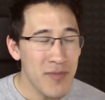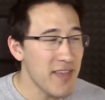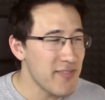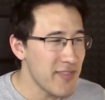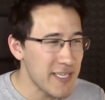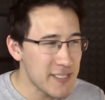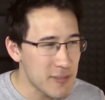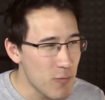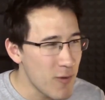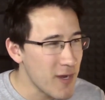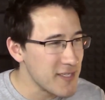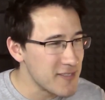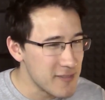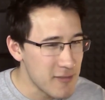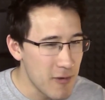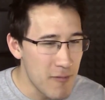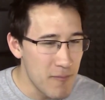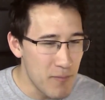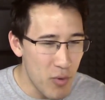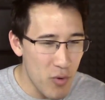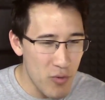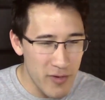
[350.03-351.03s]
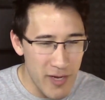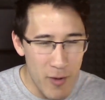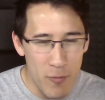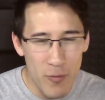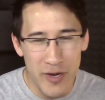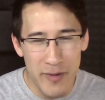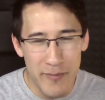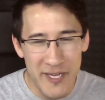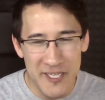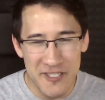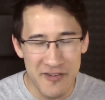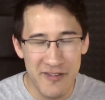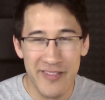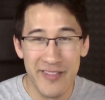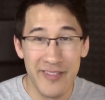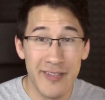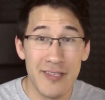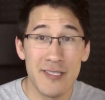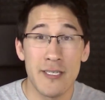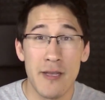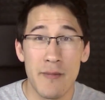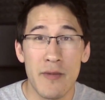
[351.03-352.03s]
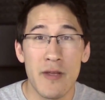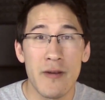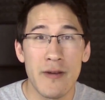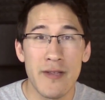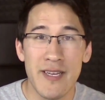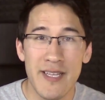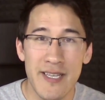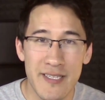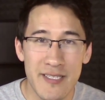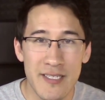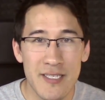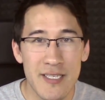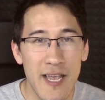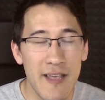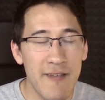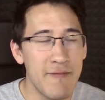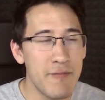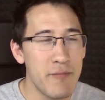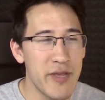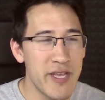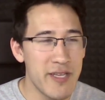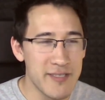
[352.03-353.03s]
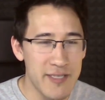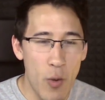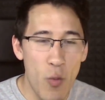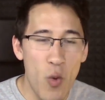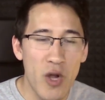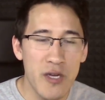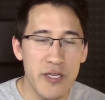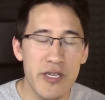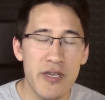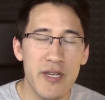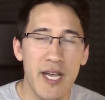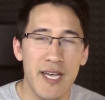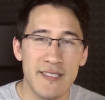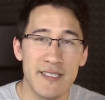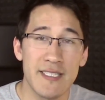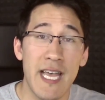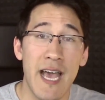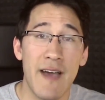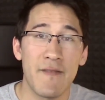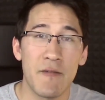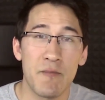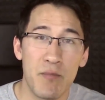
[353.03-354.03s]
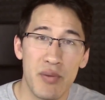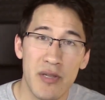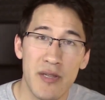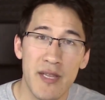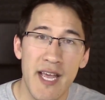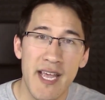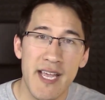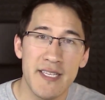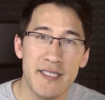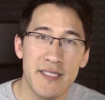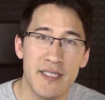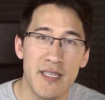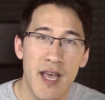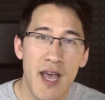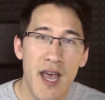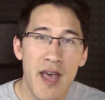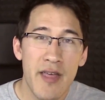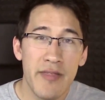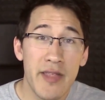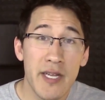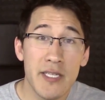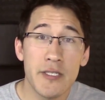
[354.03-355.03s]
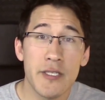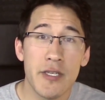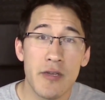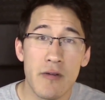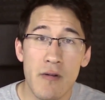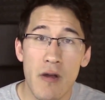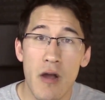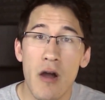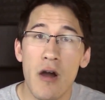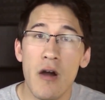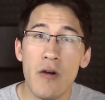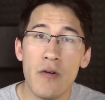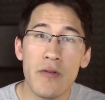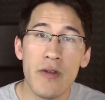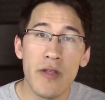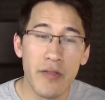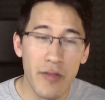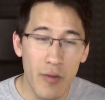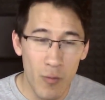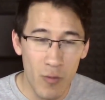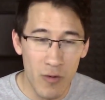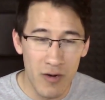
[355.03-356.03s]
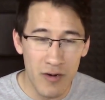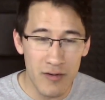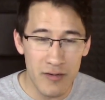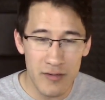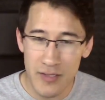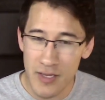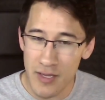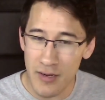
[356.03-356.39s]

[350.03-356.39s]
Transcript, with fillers: And that's why it's so important. I want to make sure that this community is safe because I want you guys to have a place that's your own in the world.